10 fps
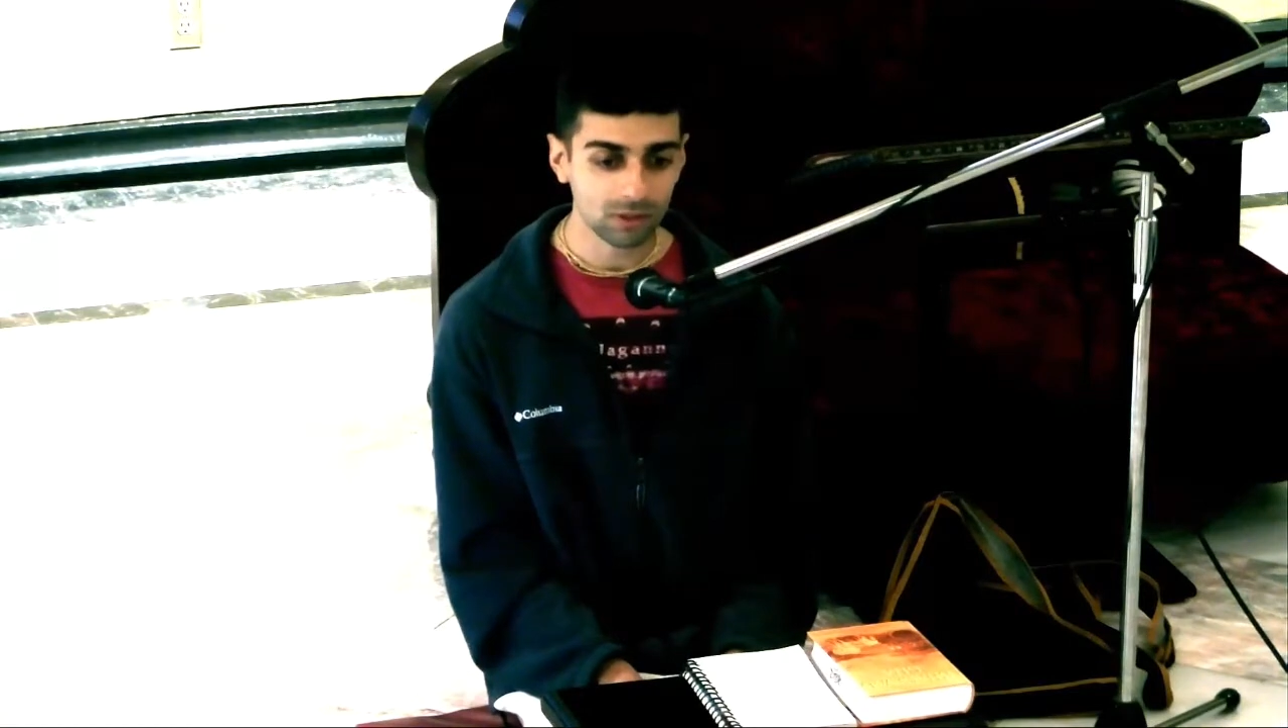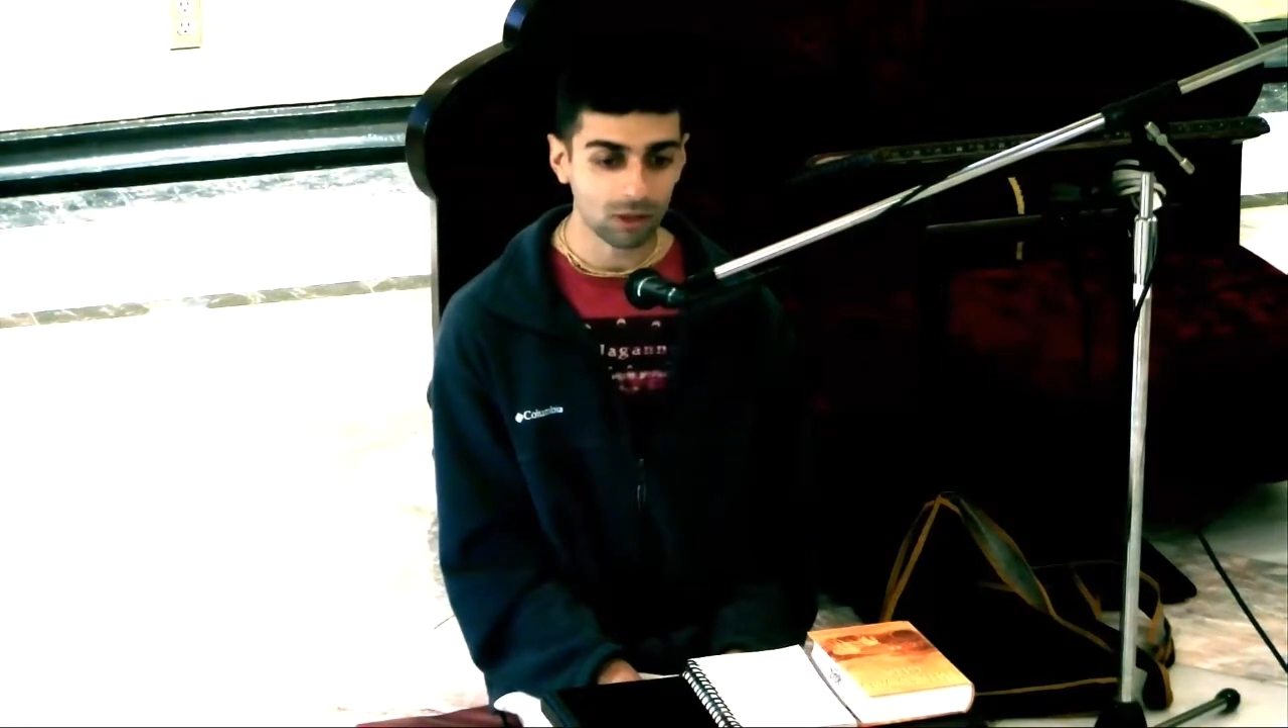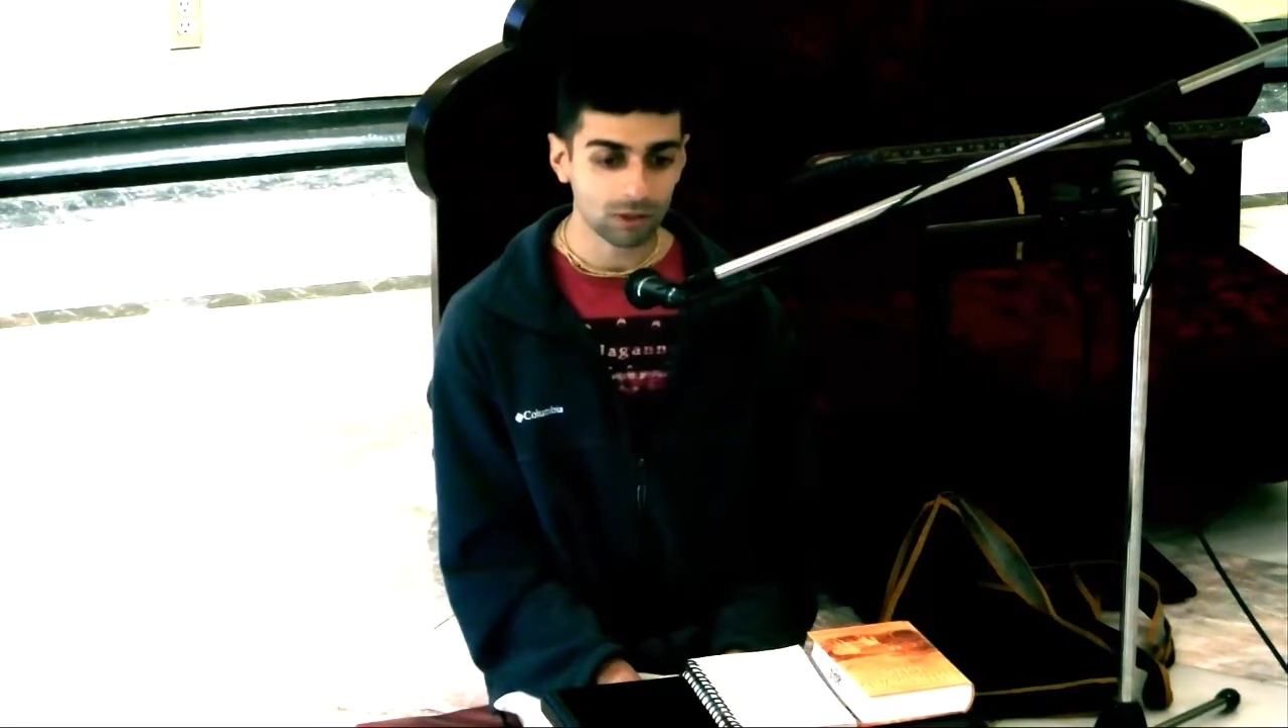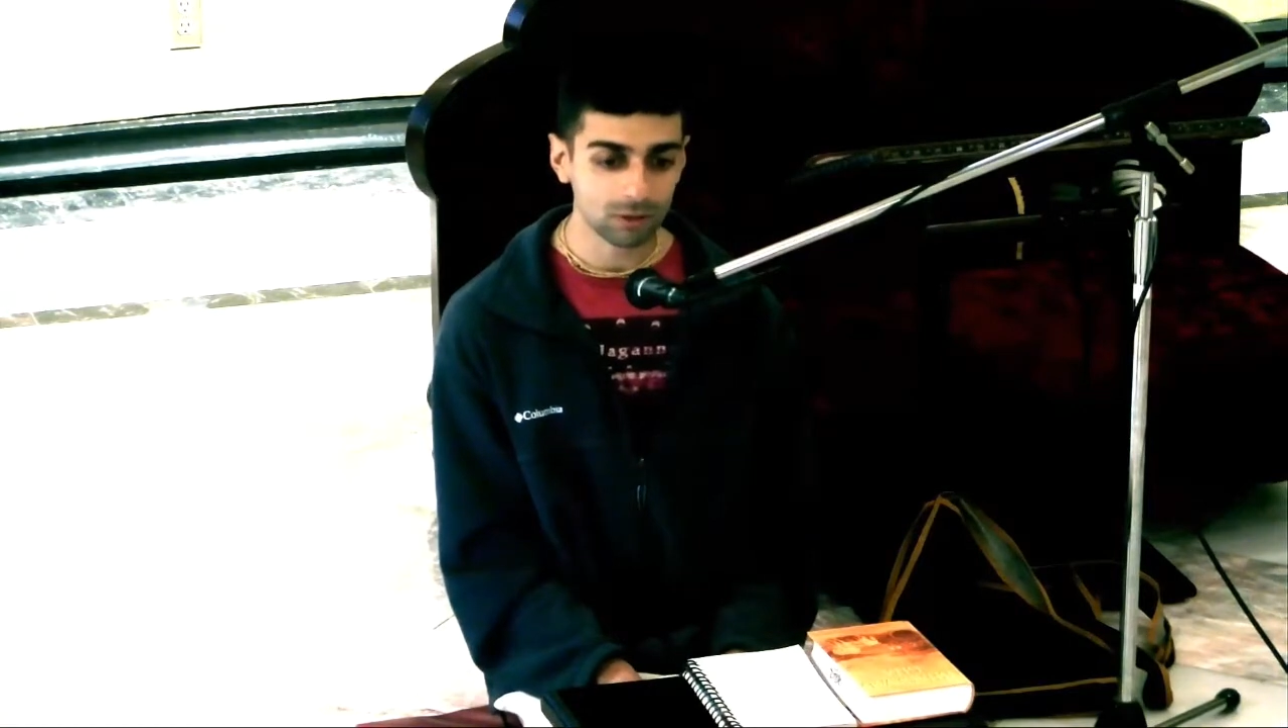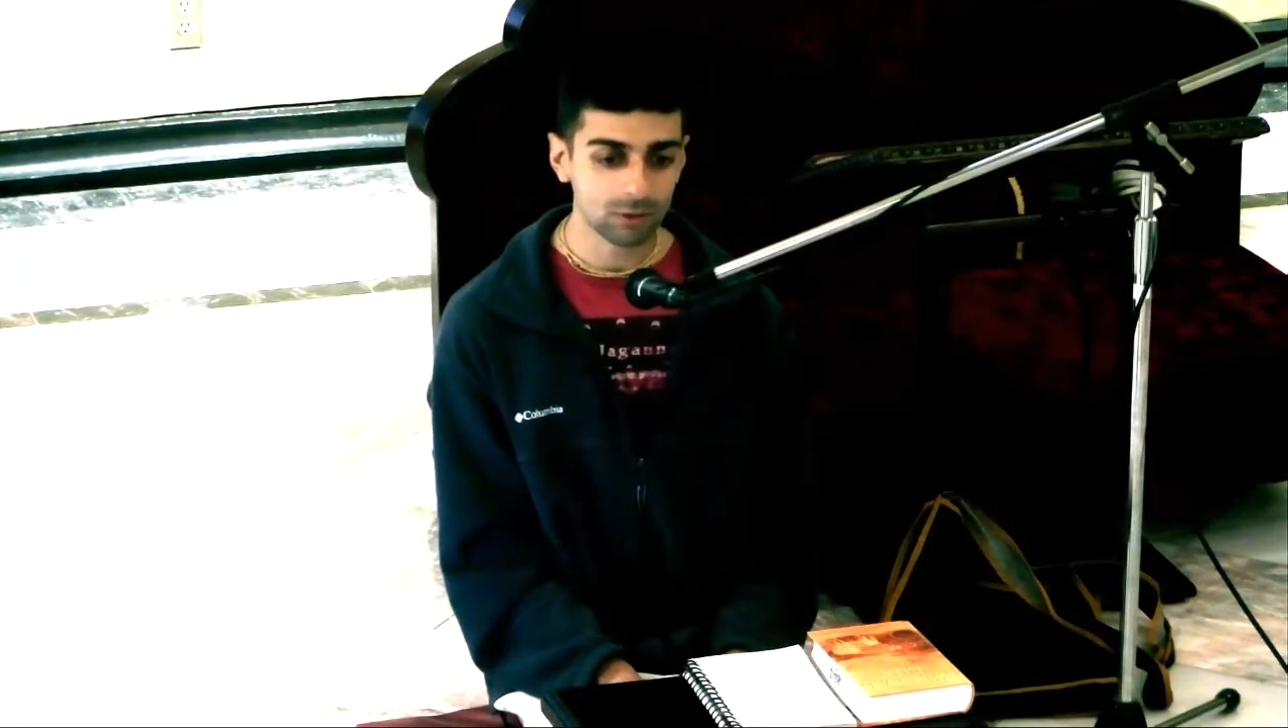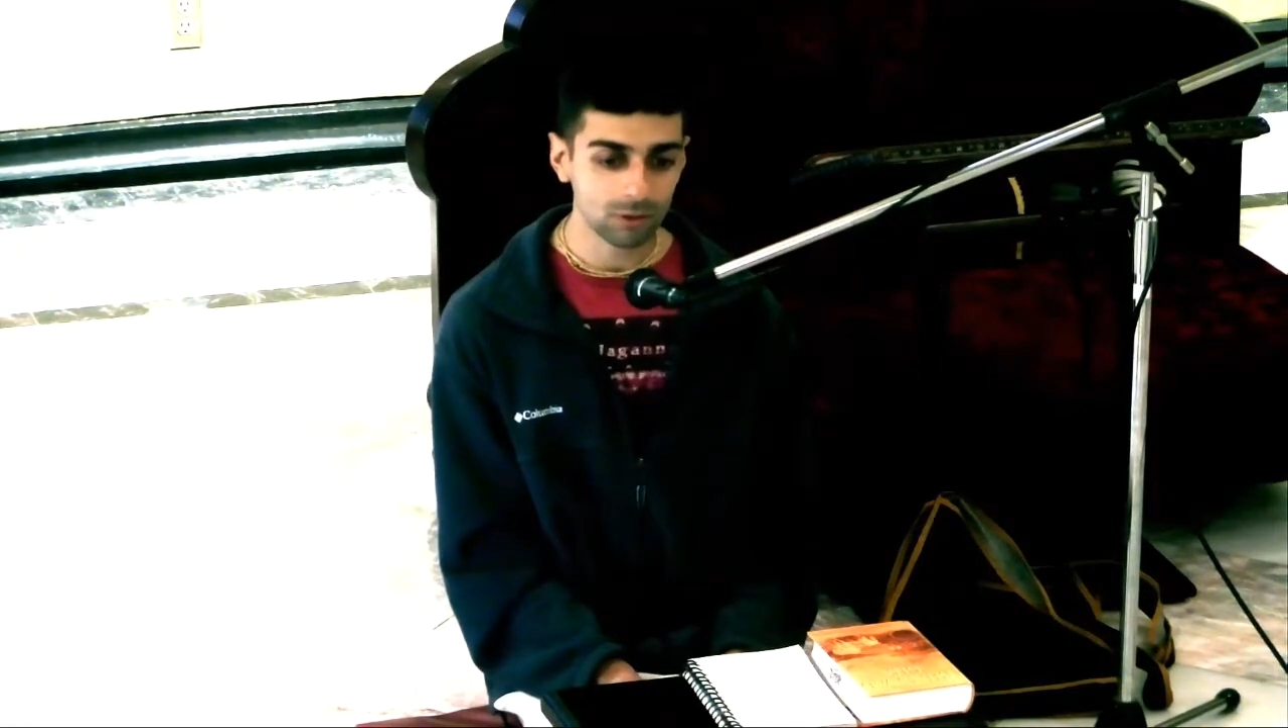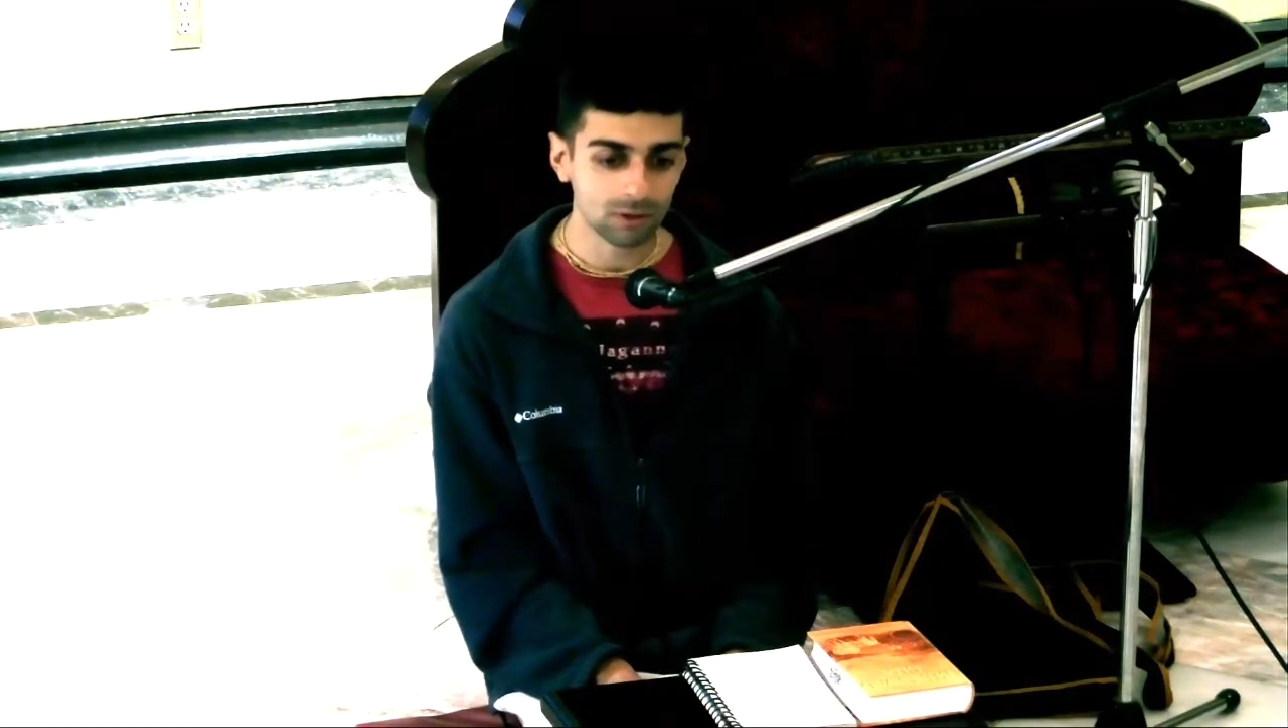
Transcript: soccer too.